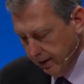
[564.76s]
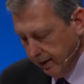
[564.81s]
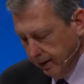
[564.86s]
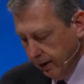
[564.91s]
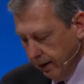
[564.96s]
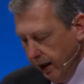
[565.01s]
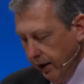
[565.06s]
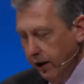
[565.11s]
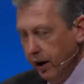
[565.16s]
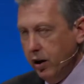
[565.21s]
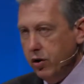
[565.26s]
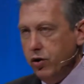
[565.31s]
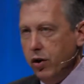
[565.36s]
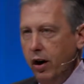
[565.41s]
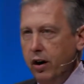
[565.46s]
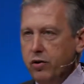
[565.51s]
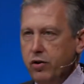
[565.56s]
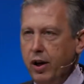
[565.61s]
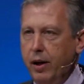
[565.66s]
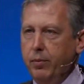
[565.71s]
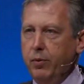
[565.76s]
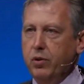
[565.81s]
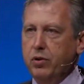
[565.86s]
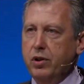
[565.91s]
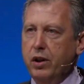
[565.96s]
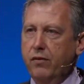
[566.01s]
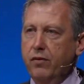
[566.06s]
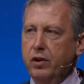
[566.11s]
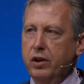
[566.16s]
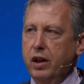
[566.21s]
And then in John chapter
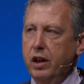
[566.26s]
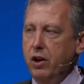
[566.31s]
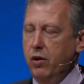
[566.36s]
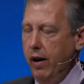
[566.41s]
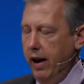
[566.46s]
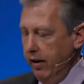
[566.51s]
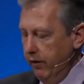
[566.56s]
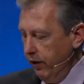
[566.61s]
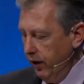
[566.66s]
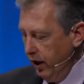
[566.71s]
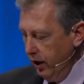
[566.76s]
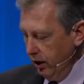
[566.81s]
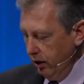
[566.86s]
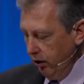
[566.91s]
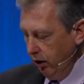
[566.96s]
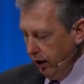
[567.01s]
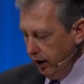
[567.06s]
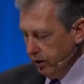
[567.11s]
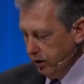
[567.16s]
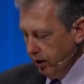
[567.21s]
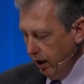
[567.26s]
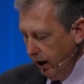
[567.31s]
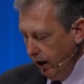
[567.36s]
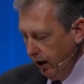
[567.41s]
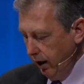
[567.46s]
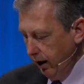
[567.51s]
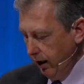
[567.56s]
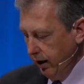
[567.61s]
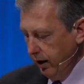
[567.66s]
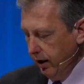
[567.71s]
17, you have Christ's
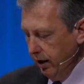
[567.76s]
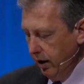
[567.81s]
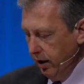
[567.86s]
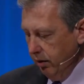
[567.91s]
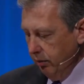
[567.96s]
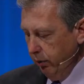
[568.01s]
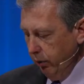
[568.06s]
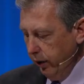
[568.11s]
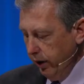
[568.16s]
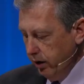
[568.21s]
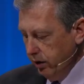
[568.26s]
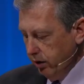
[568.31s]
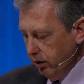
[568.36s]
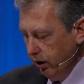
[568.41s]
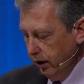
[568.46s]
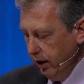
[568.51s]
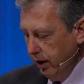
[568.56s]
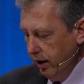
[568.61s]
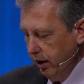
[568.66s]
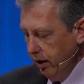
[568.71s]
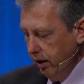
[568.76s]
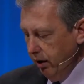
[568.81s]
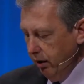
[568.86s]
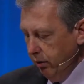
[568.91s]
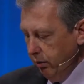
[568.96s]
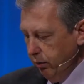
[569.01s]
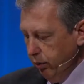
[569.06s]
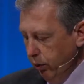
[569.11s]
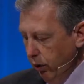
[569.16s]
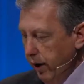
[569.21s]
high priestly
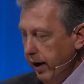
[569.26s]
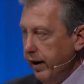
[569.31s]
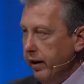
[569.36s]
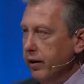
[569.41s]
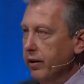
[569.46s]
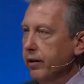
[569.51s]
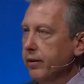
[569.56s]
prayer.